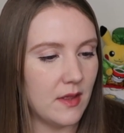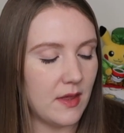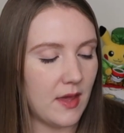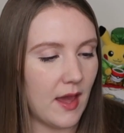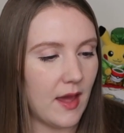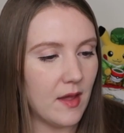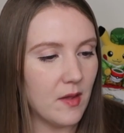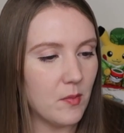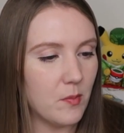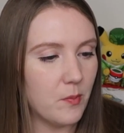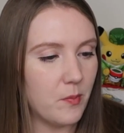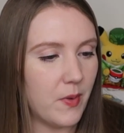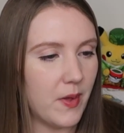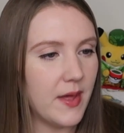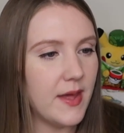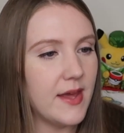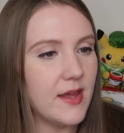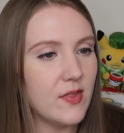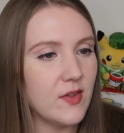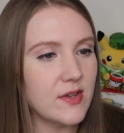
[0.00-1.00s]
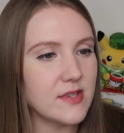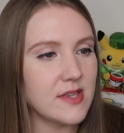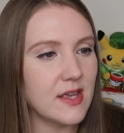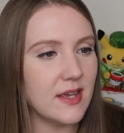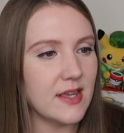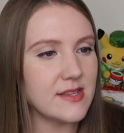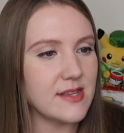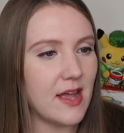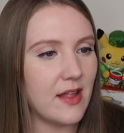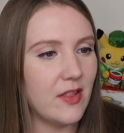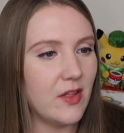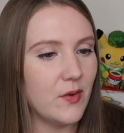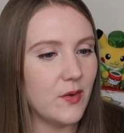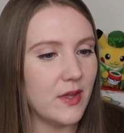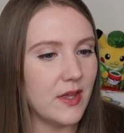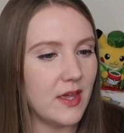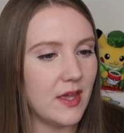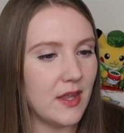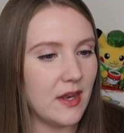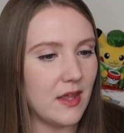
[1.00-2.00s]
Yeah, but it looks like it's Hello
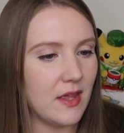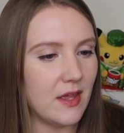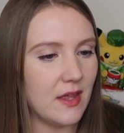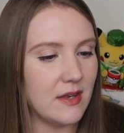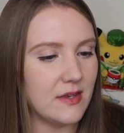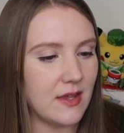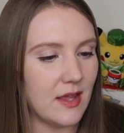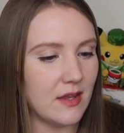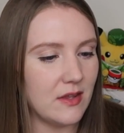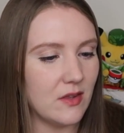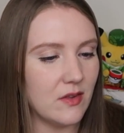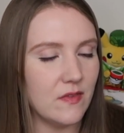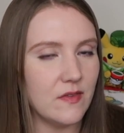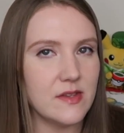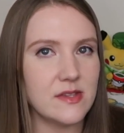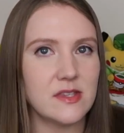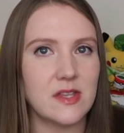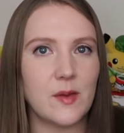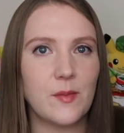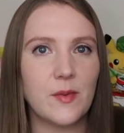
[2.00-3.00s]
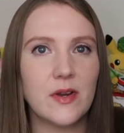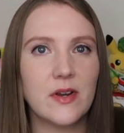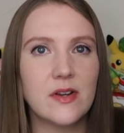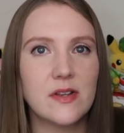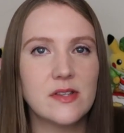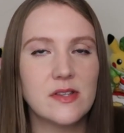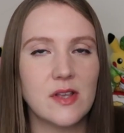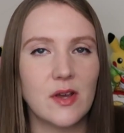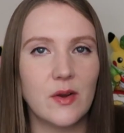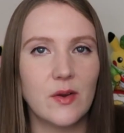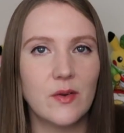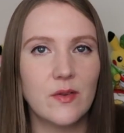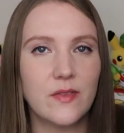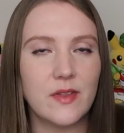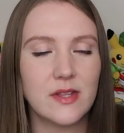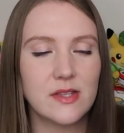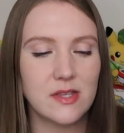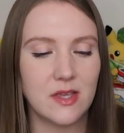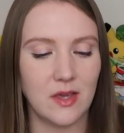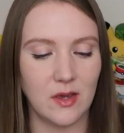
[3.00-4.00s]
and Kitty and Daniel in the summer, so
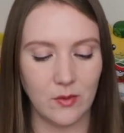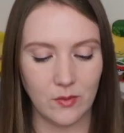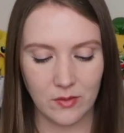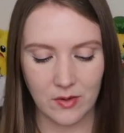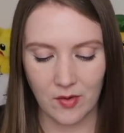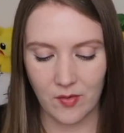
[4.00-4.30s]
that's cute.